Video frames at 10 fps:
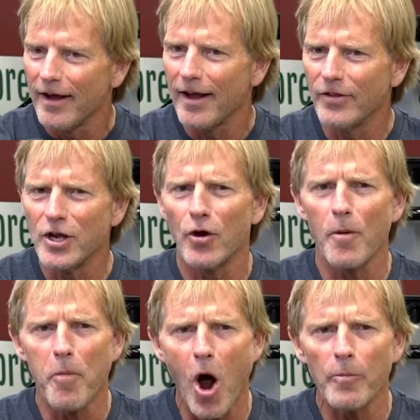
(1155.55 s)
And the year the
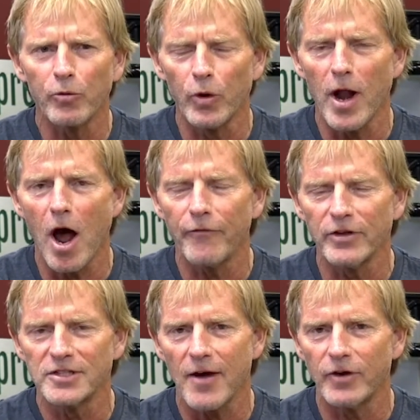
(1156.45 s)
bombs went off
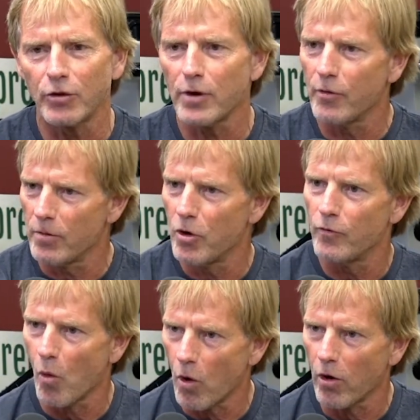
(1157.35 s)
in seventy-three, we
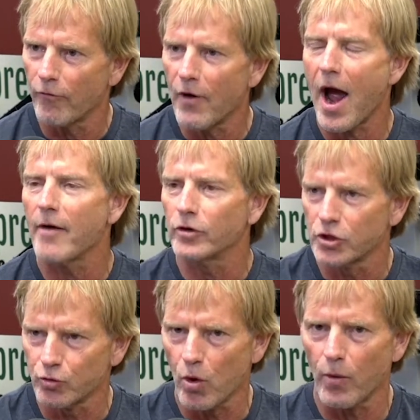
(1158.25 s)
moved to one oh five, which
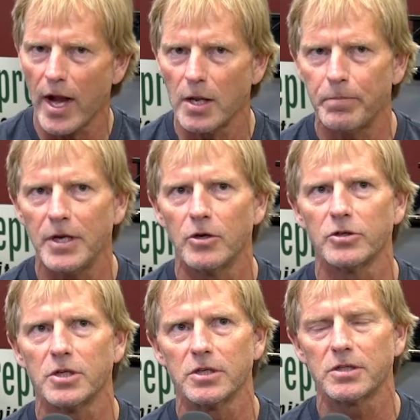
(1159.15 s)
is where Randy
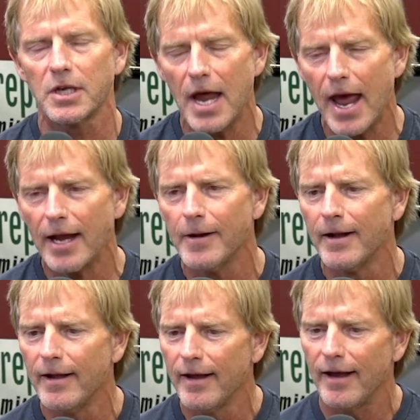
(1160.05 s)
Peters is today.
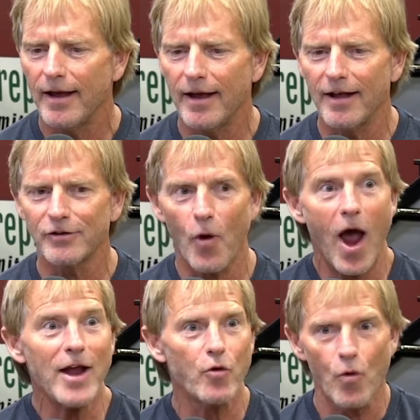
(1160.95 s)
And so
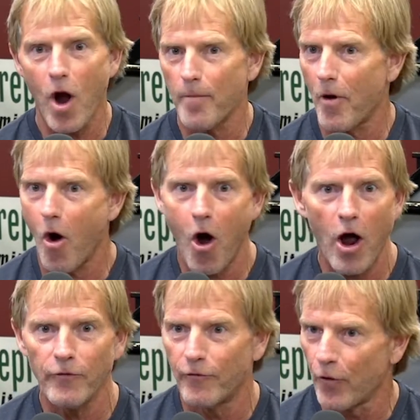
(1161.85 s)
I grew up
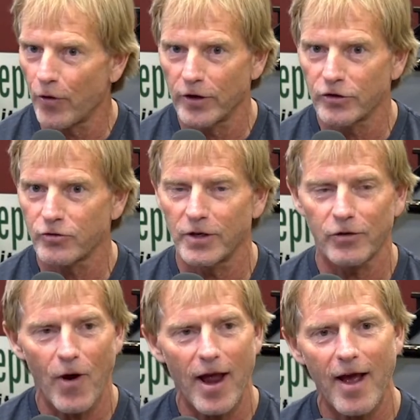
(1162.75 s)
on Vernon Street,
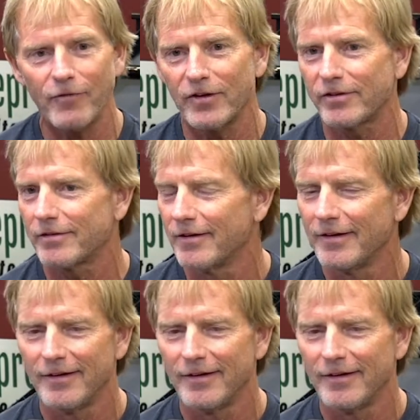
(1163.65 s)
so I have this